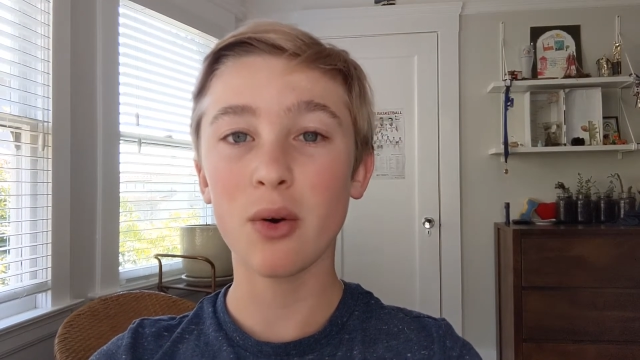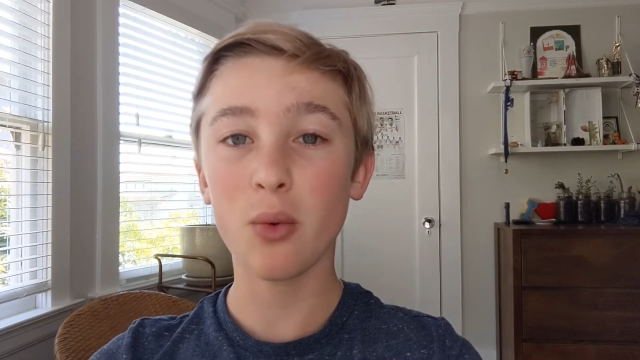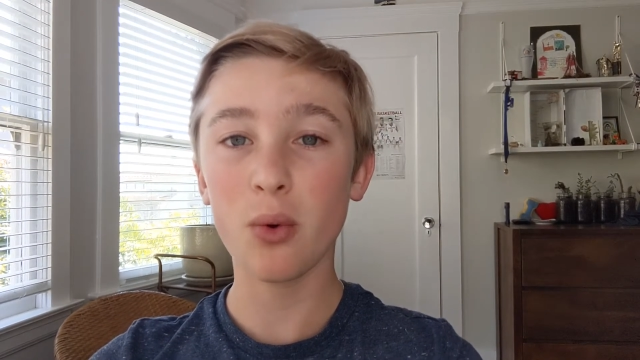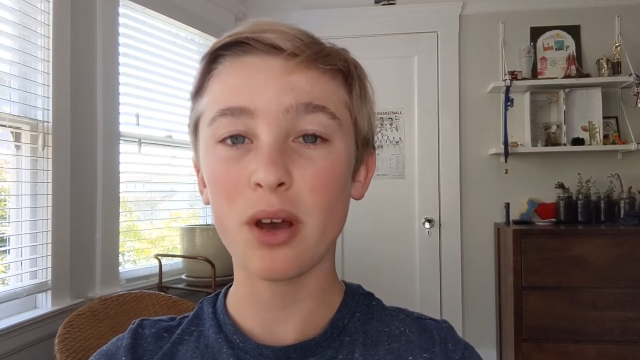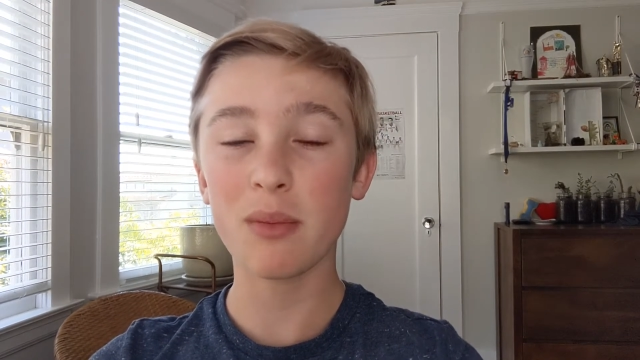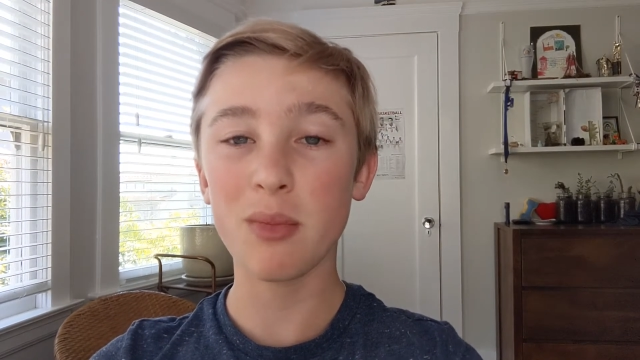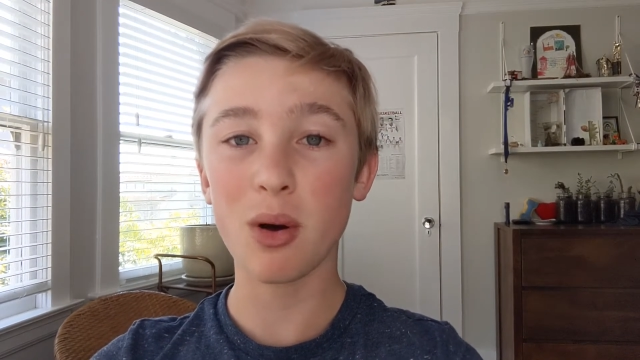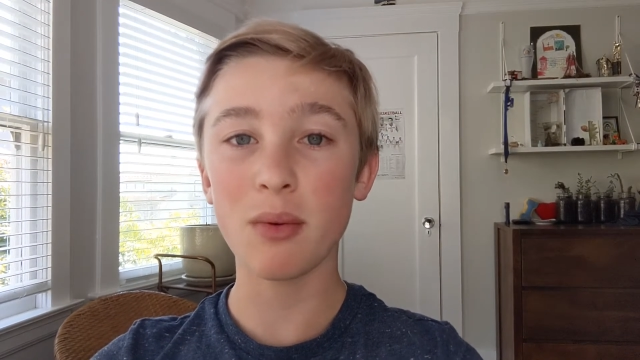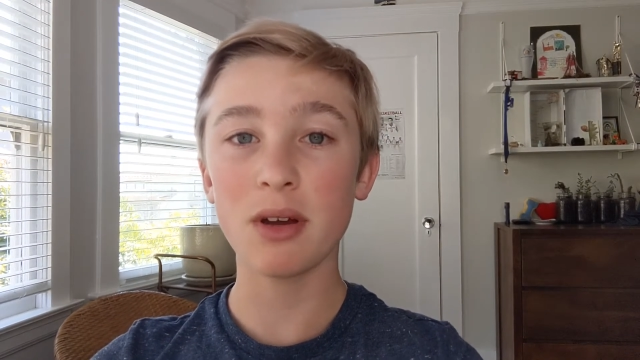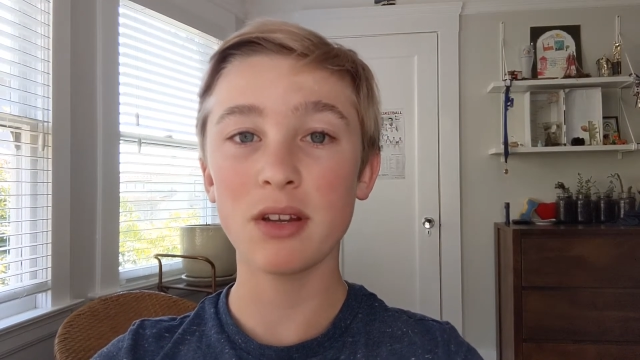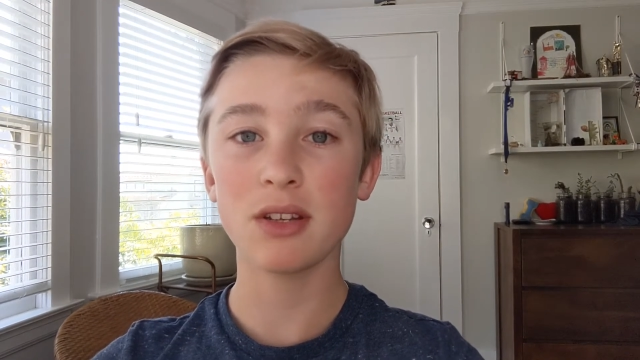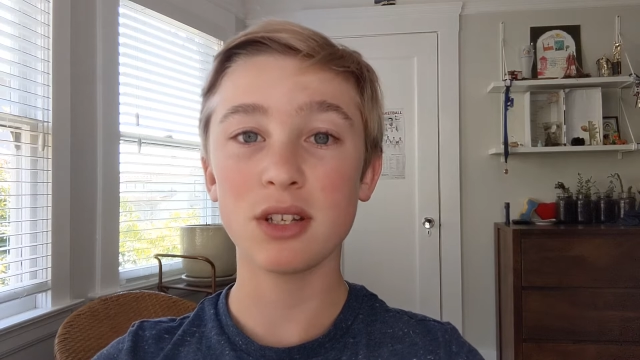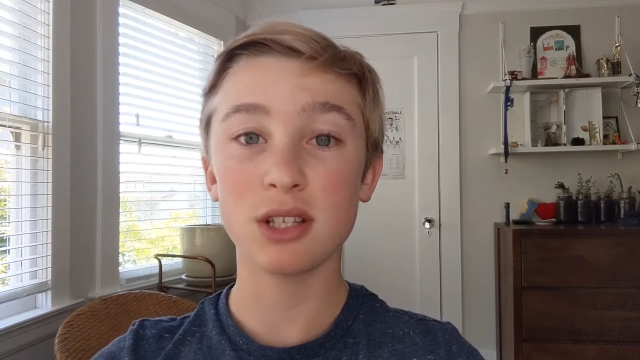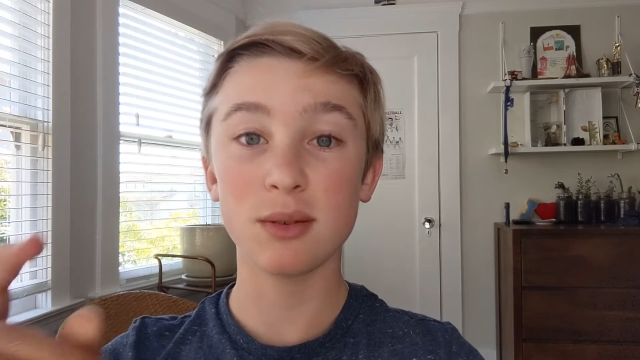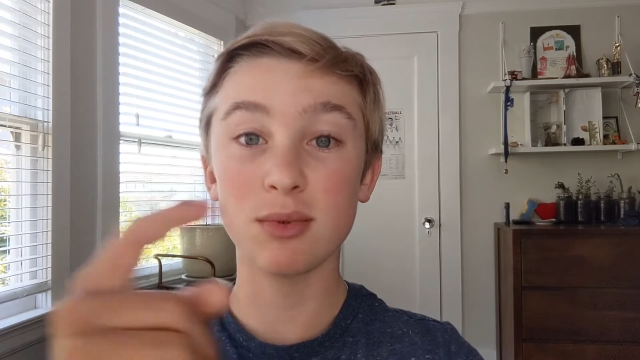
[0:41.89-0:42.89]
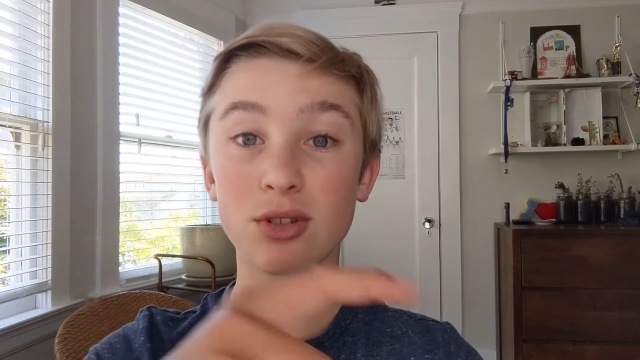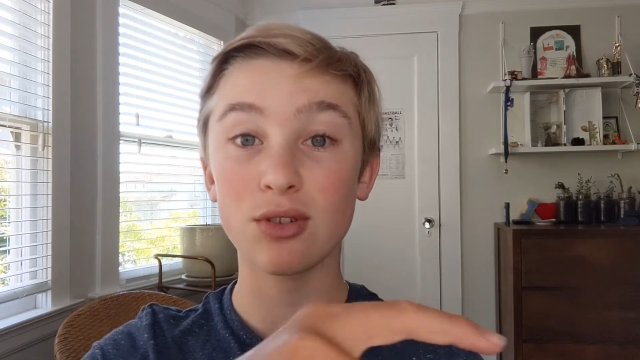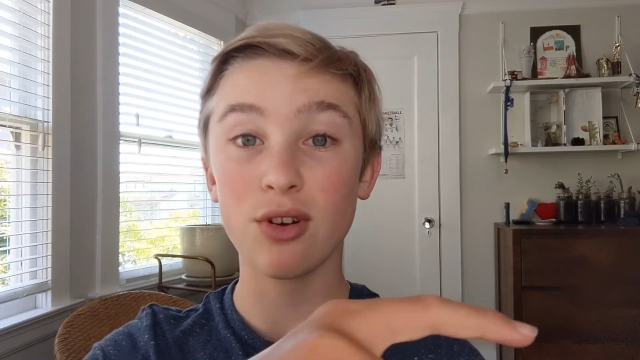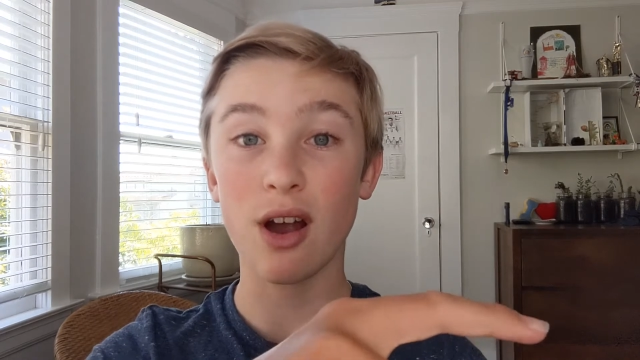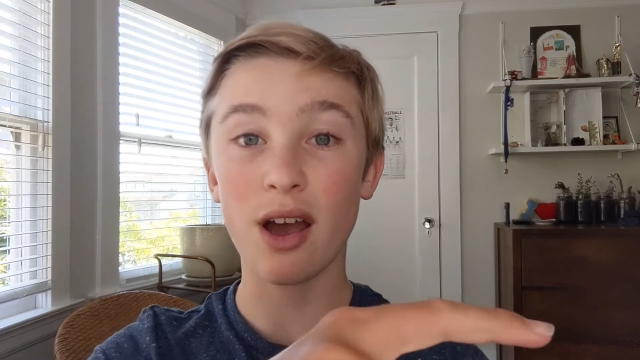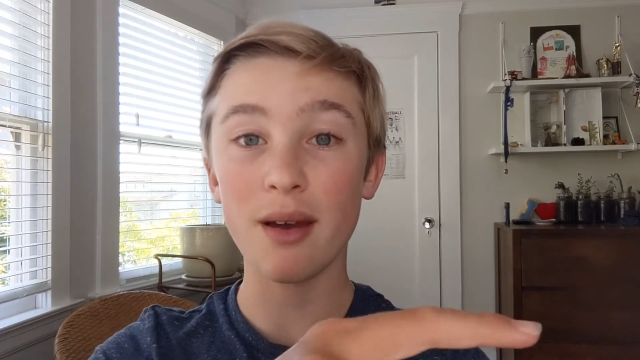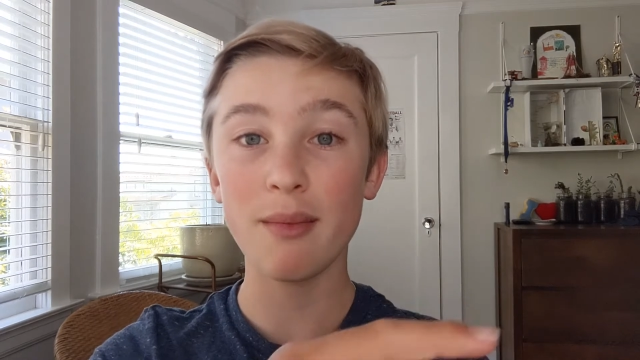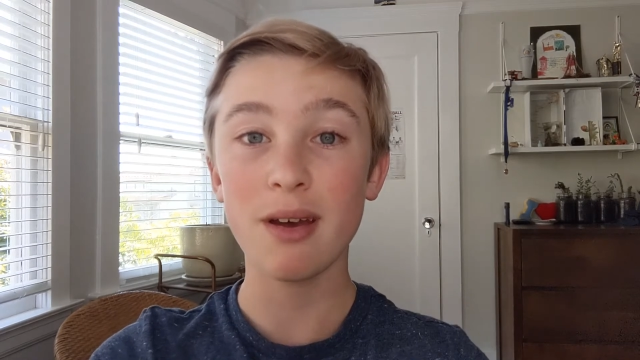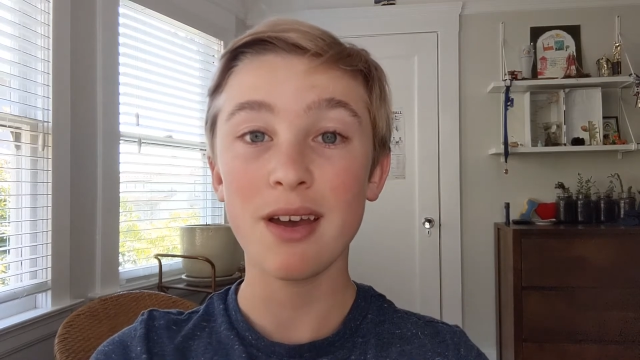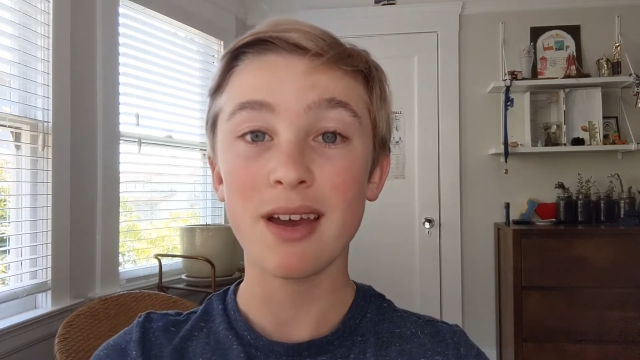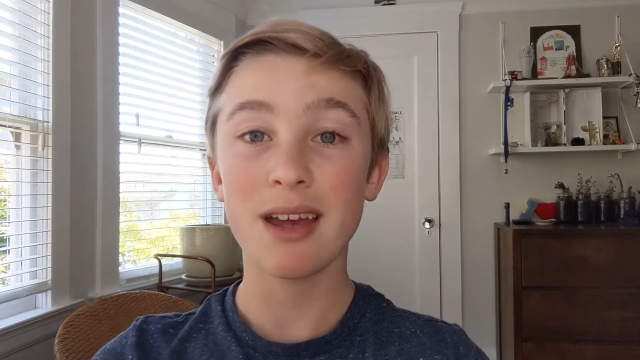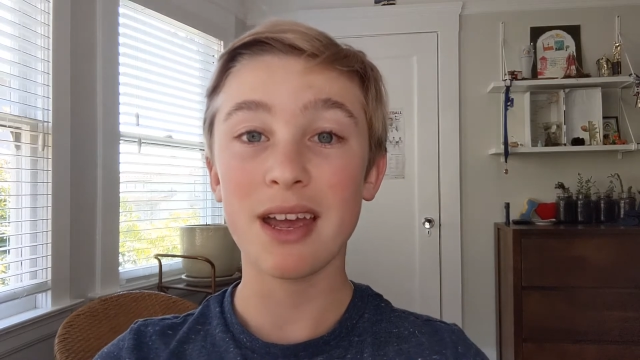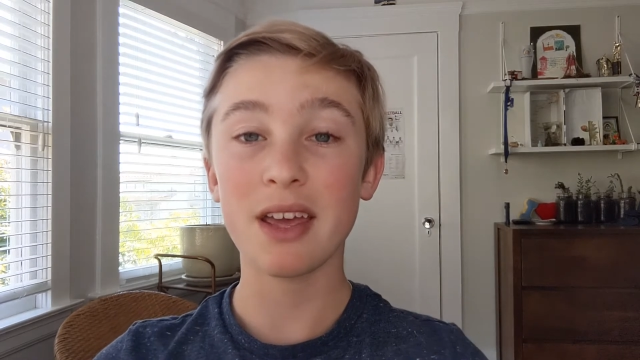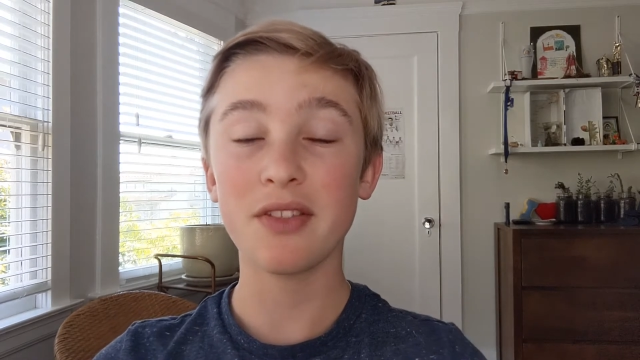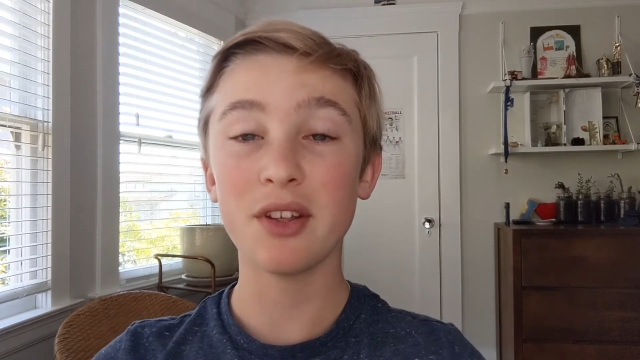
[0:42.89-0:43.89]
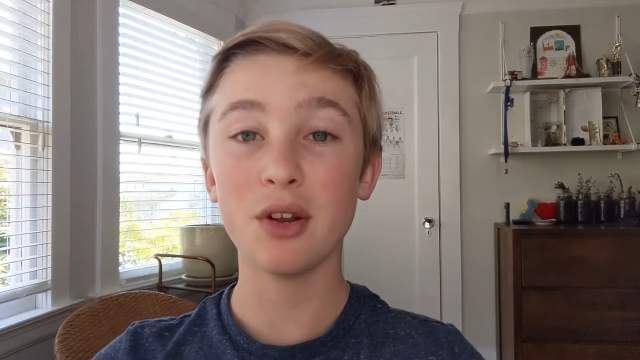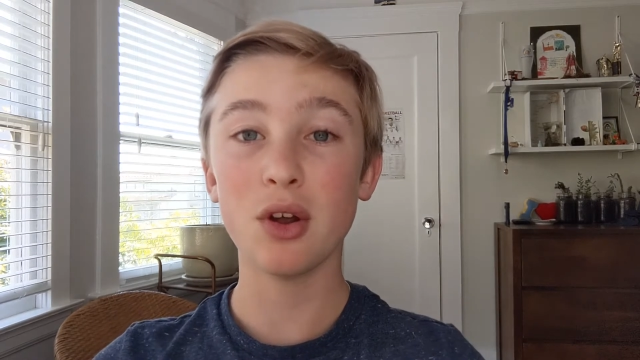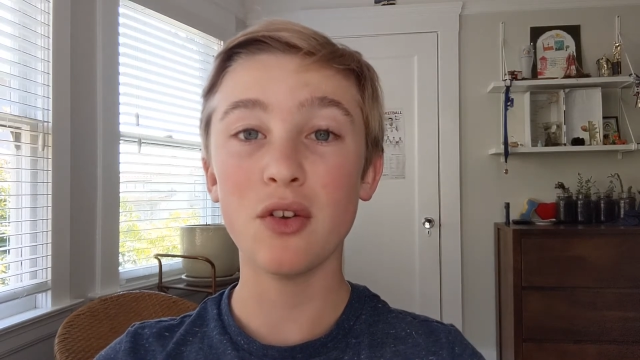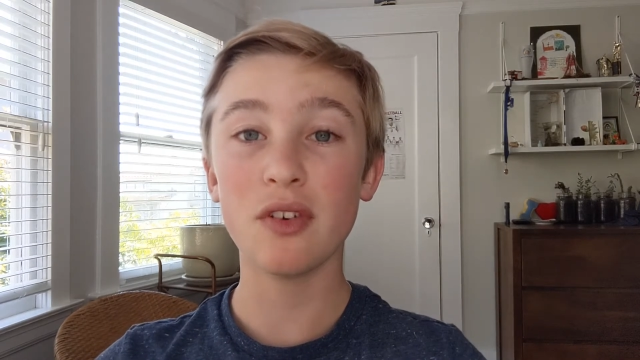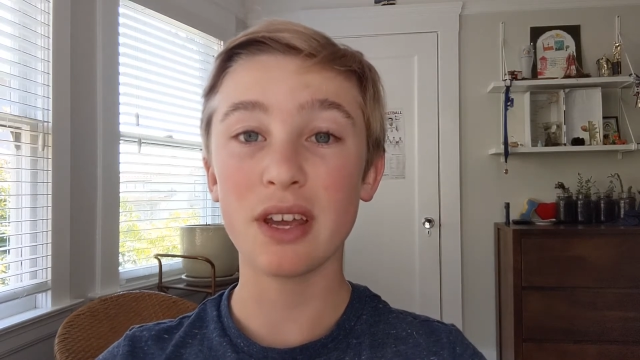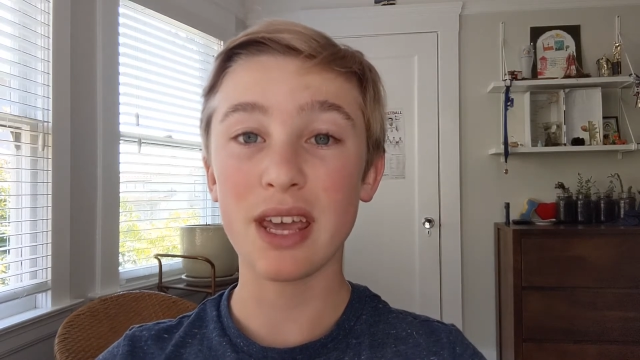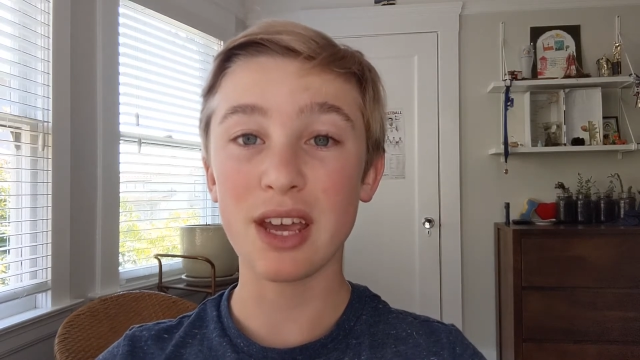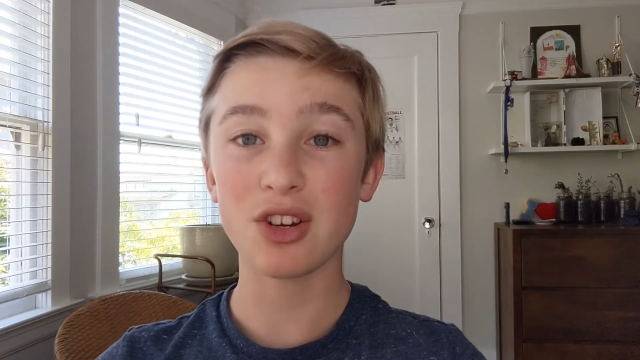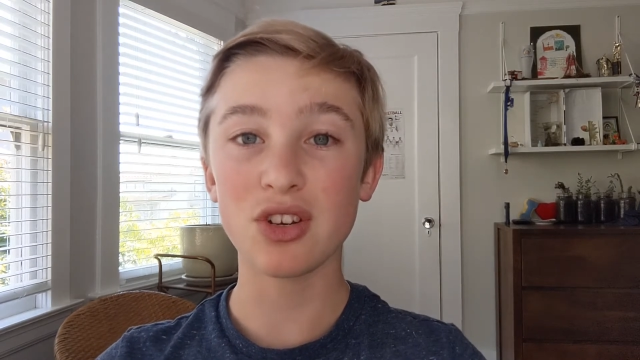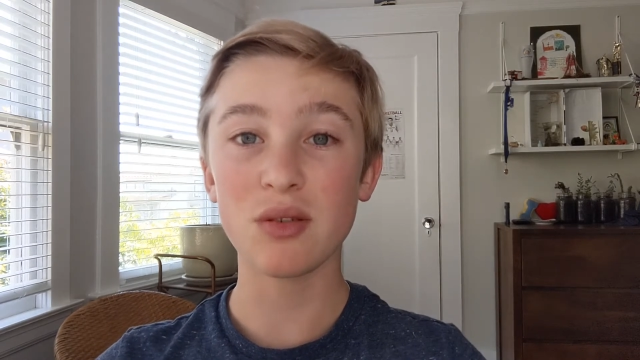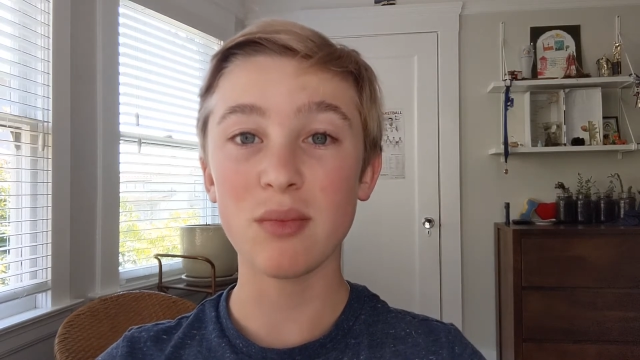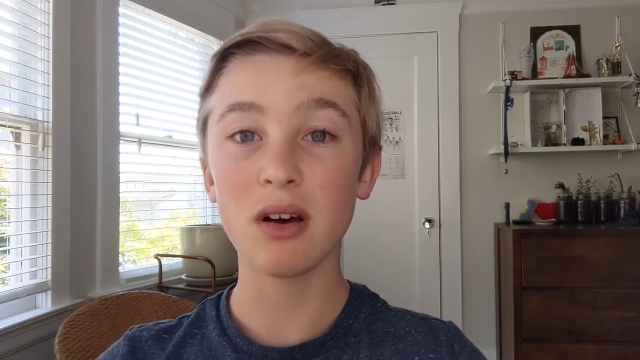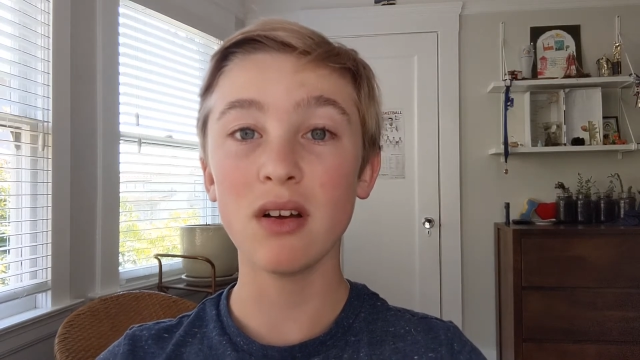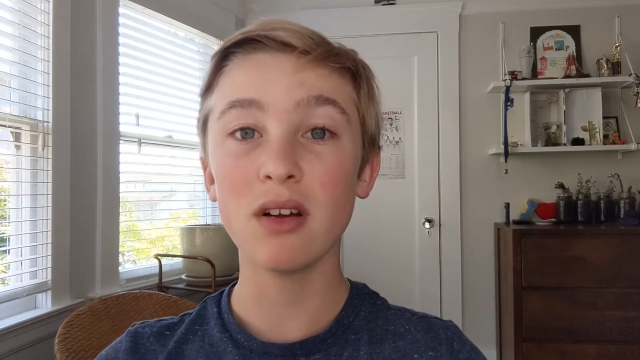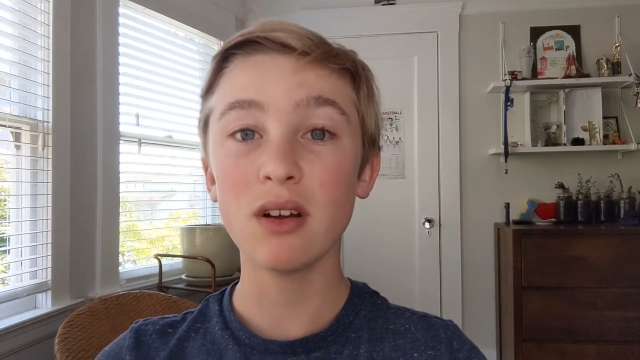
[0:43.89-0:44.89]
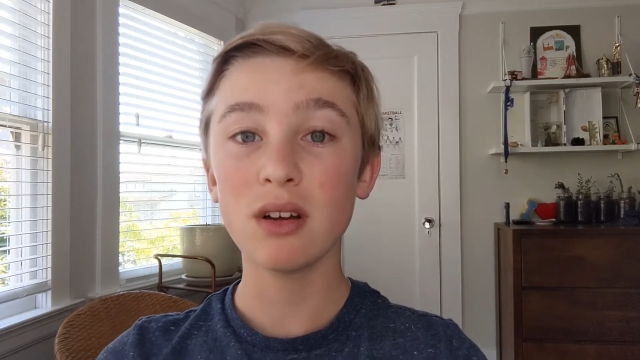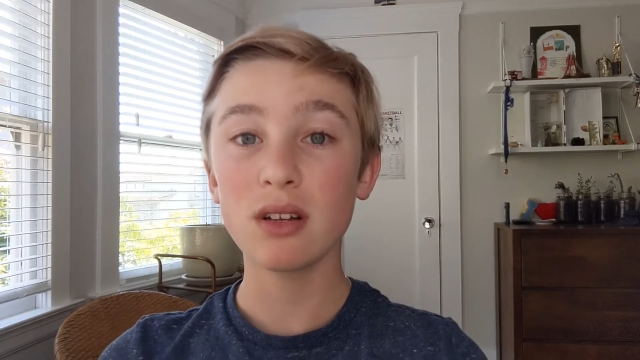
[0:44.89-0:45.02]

quick moment to subscribe and hit the notification bell